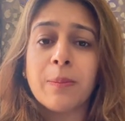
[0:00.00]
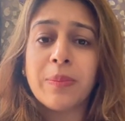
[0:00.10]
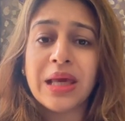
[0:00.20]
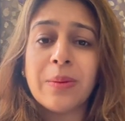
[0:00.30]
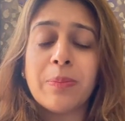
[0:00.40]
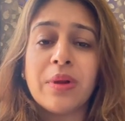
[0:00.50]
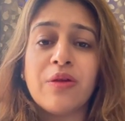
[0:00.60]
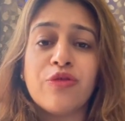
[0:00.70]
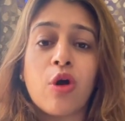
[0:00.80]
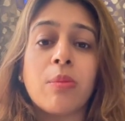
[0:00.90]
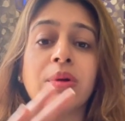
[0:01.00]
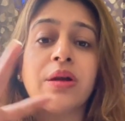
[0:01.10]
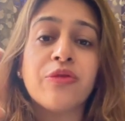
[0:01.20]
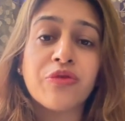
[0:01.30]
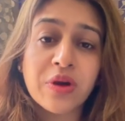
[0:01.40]
people from
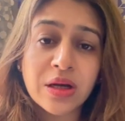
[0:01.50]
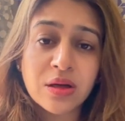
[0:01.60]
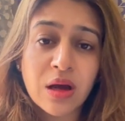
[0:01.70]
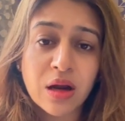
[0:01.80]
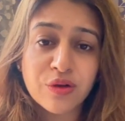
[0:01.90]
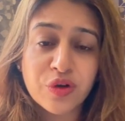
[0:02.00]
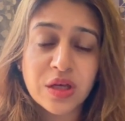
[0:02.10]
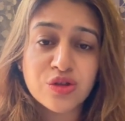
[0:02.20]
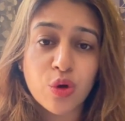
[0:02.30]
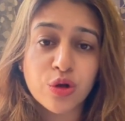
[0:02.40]
different countries